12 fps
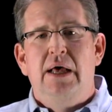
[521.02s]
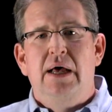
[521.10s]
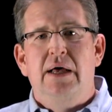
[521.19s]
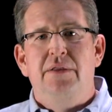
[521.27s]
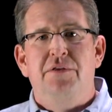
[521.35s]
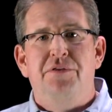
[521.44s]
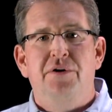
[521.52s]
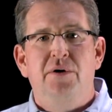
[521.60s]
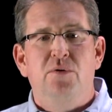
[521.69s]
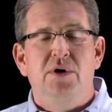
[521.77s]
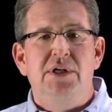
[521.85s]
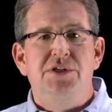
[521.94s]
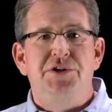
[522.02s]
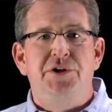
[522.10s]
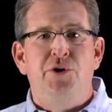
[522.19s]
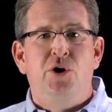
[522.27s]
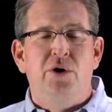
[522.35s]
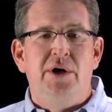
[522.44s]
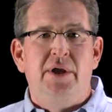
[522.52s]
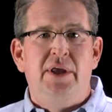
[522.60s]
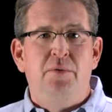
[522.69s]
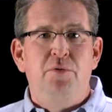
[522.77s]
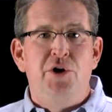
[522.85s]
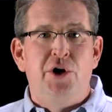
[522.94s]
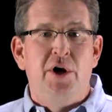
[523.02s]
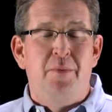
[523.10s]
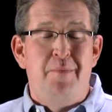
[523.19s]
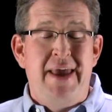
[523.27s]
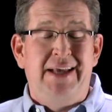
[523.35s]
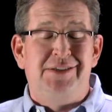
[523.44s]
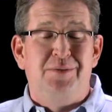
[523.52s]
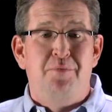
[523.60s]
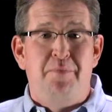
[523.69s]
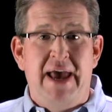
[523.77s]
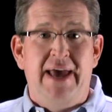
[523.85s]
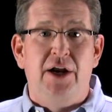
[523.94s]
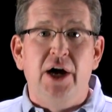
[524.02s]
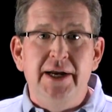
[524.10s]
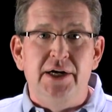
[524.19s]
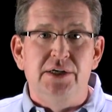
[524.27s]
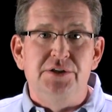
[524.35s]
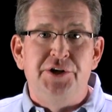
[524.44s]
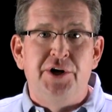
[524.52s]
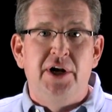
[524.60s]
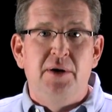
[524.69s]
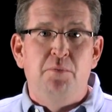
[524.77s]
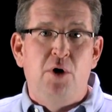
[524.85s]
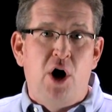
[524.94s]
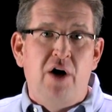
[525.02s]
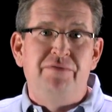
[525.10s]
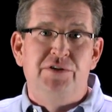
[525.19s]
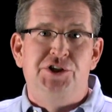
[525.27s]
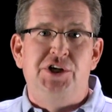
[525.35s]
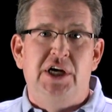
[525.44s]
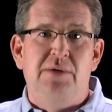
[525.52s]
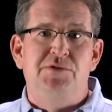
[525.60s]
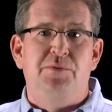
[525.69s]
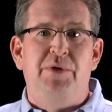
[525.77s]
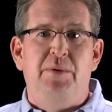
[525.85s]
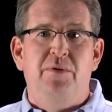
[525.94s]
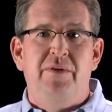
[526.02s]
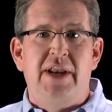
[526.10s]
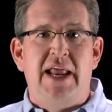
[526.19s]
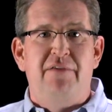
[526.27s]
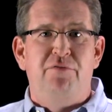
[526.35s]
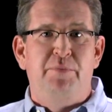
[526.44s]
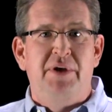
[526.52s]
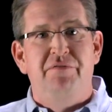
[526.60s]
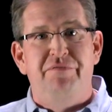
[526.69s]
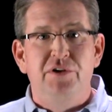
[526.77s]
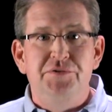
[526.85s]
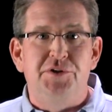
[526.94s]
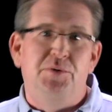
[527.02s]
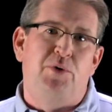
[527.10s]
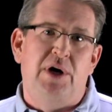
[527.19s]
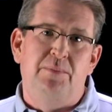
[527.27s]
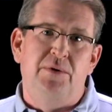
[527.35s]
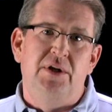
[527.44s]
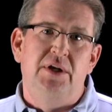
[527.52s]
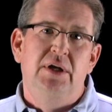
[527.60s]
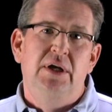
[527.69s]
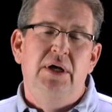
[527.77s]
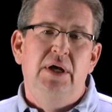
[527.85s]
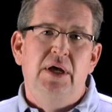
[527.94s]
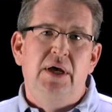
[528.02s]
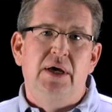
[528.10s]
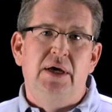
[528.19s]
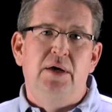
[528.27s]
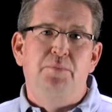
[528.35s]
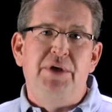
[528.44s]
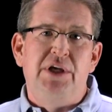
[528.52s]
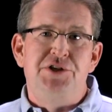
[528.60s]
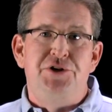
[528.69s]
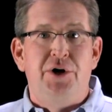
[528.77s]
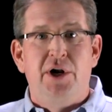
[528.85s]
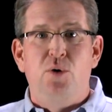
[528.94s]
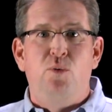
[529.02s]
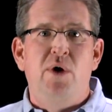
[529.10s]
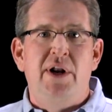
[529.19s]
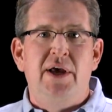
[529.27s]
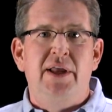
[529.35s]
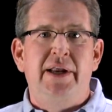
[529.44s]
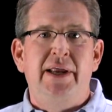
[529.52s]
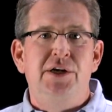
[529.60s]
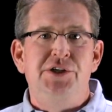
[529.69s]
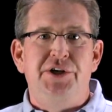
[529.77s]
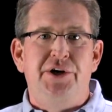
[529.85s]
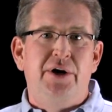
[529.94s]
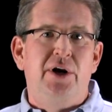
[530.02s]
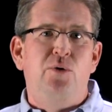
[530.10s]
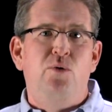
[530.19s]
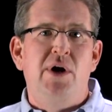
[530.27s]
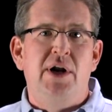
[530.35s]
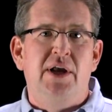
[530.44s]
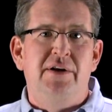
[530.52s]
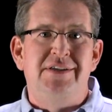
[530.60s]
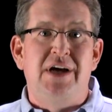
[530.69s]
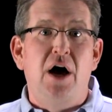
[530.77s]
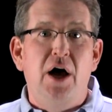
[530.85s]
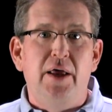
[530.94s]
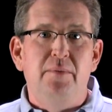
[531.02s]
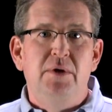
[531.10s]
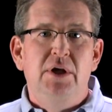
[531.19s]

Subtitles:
The third one is you're going to make some bad hires. You're going to offer jobs to people that haven't been filtered properly because you're going to run out of energy. You're going to run out of time.